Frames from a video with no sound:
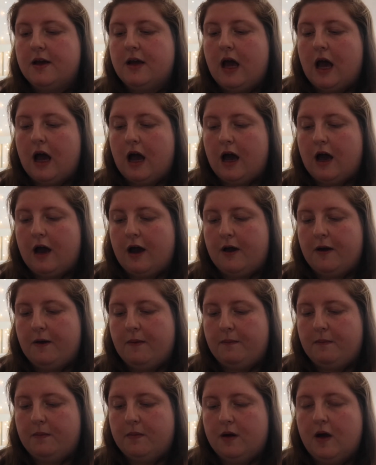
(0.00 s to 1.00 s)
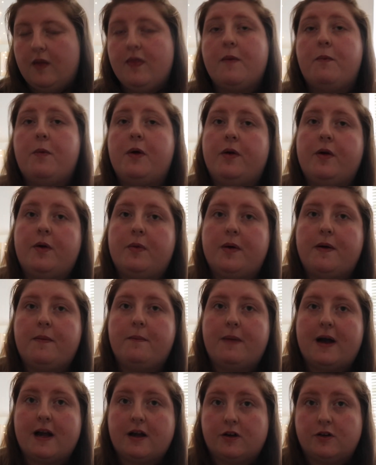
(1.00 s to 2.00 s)
And then when I went
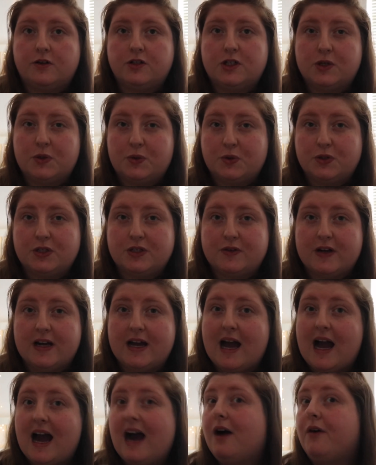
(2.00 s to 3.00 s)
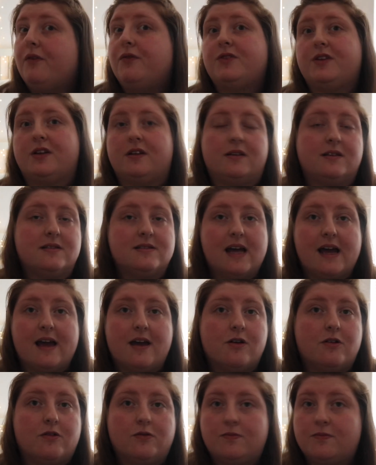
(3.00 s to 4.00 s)
back on to order it after the
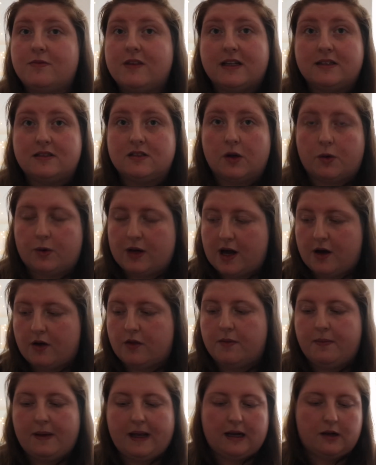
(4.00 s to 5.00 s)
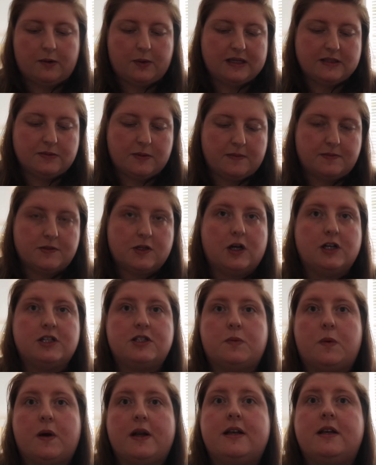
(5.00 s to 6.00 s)
sale, they'd sold out on the Plouise website.
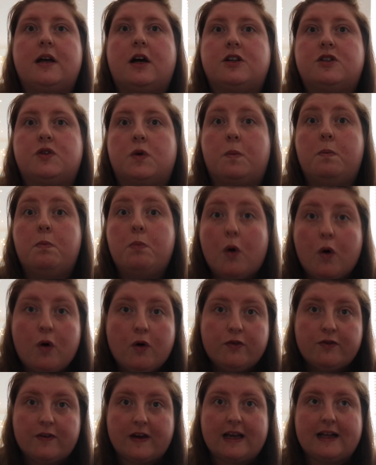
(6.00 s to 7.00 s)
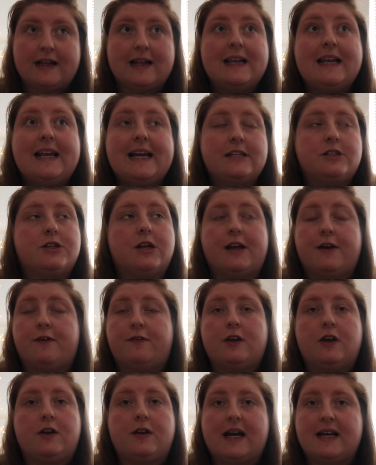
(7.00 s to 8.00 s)
So when I saw Morphe literally a
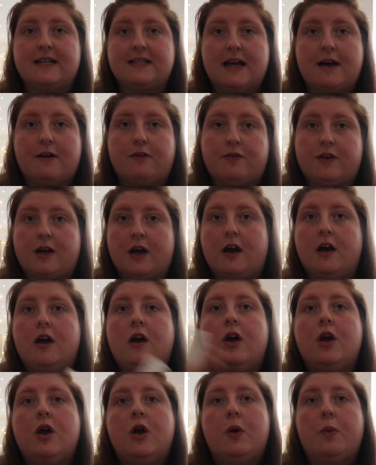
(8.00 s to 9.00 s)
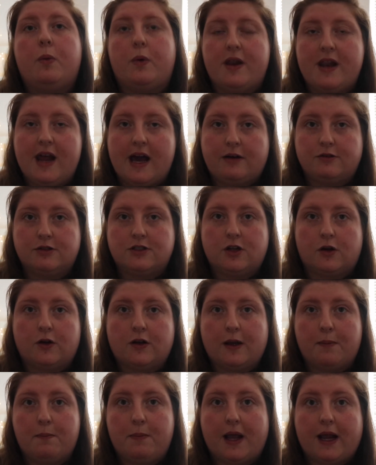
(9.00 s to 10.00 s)
few days after we're now
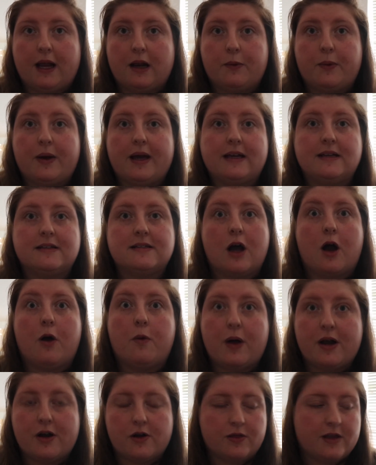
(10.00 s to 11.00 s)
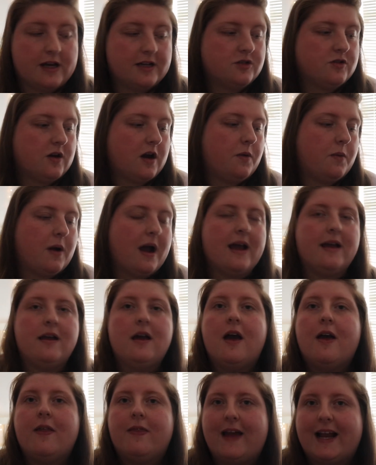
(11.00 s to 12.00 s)
stocking Plouise, I went on there straight away.
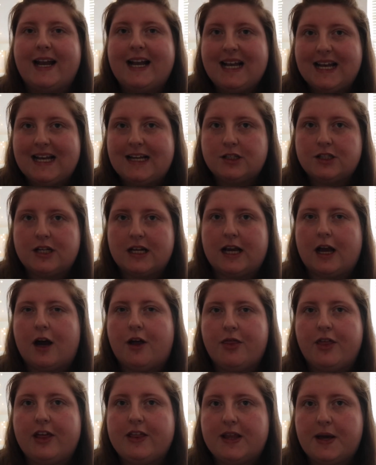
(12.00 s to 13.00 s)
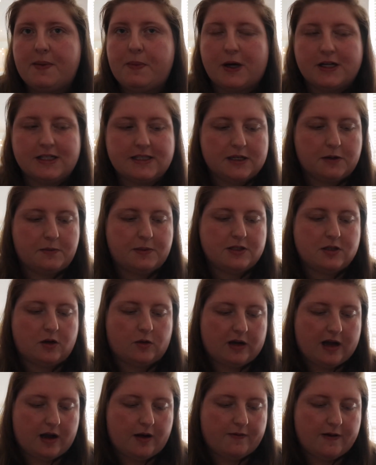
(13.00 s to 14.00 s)
They literally, I think they might still be
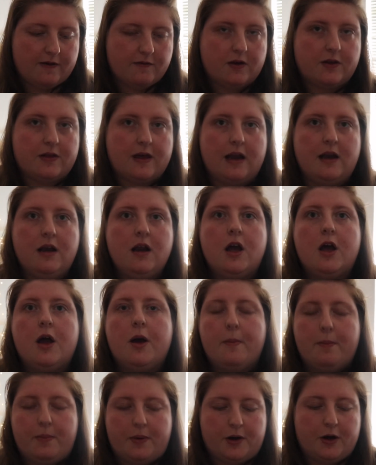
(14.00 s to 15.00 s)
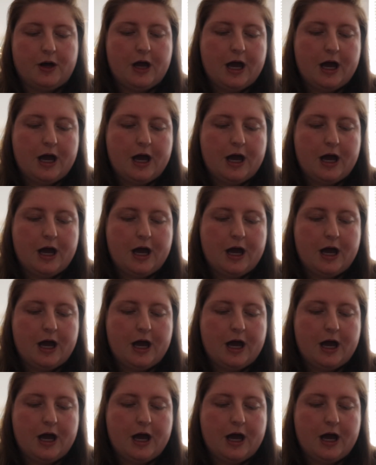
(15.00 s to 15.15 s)
sold out of everything, but